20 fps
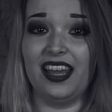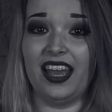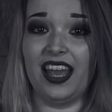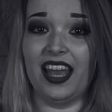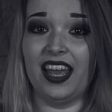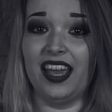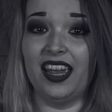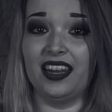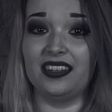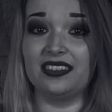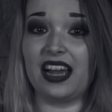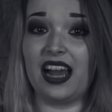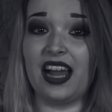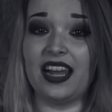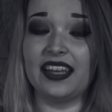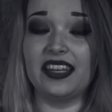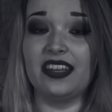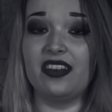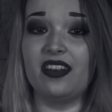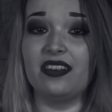and I
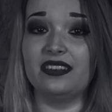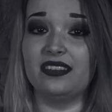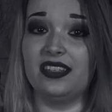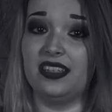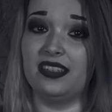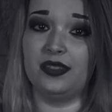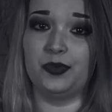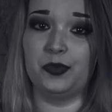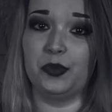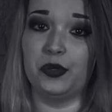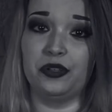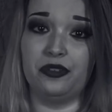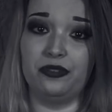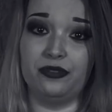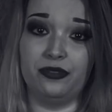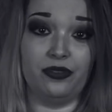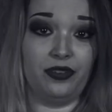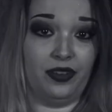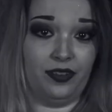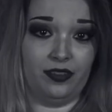cannot
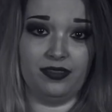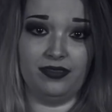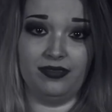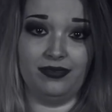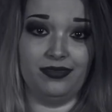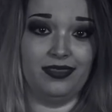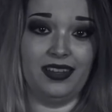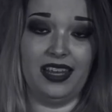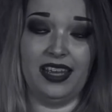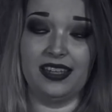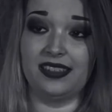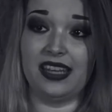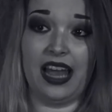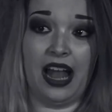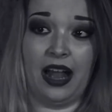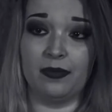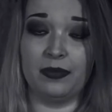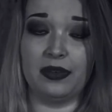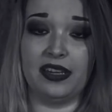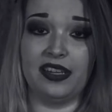disprove its
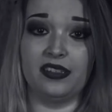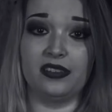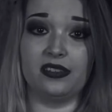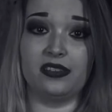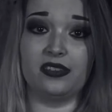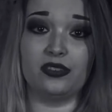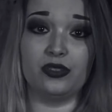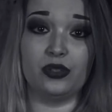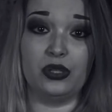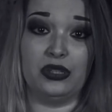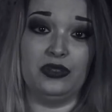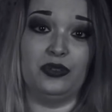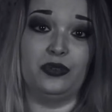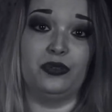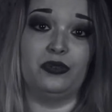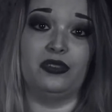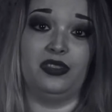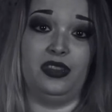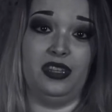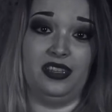happenings
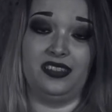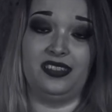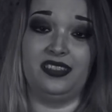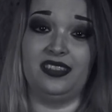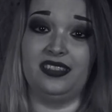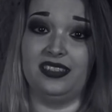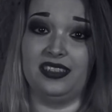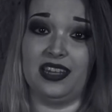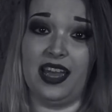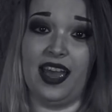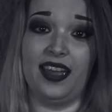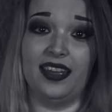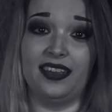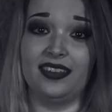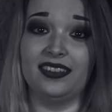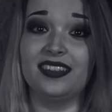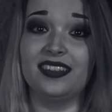to this day.